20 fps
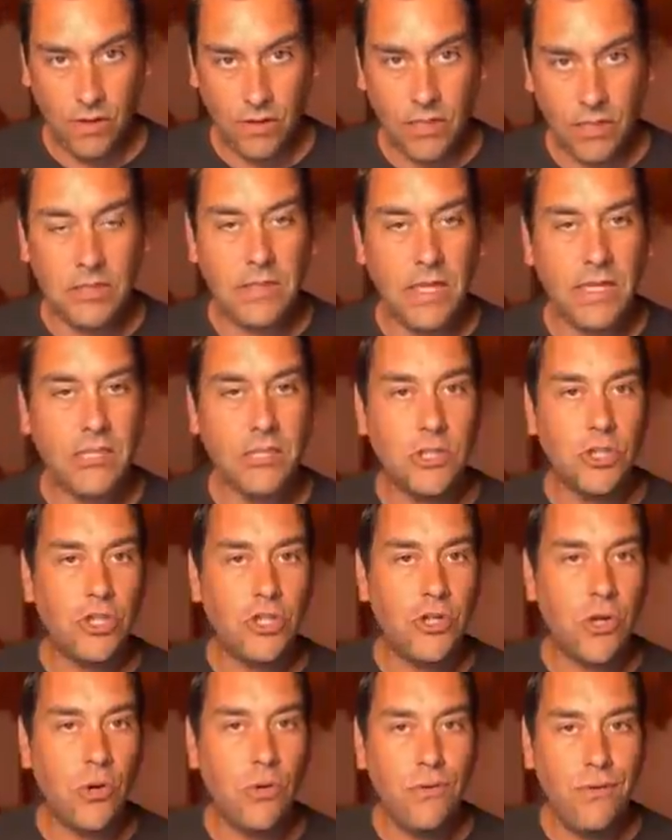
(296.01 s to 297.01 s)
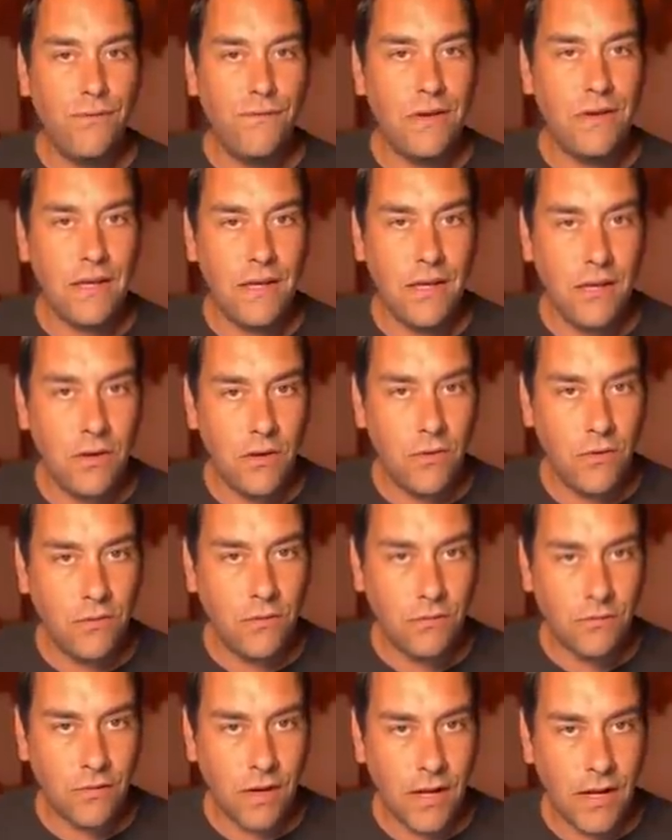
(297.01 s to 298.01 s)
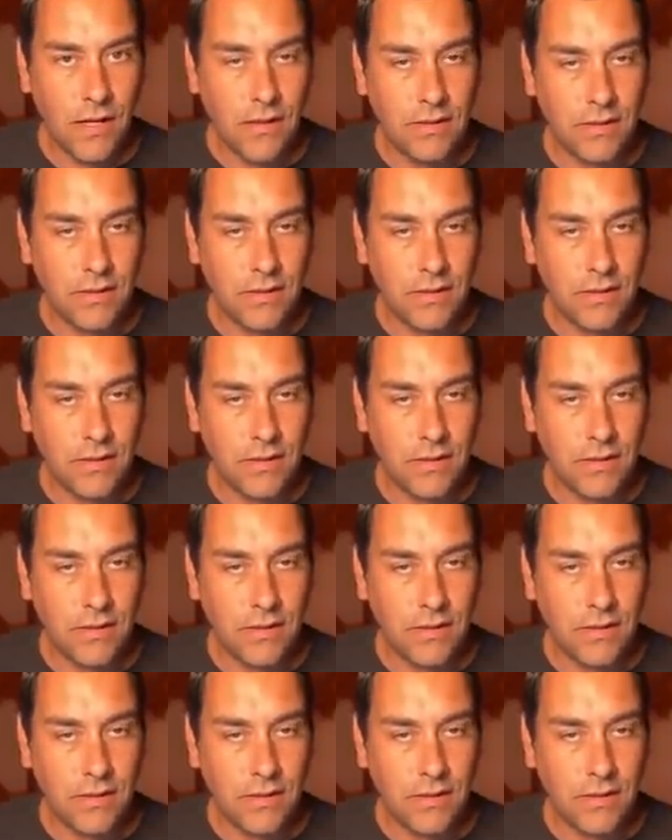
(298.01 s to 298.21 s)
because they can show the video, right?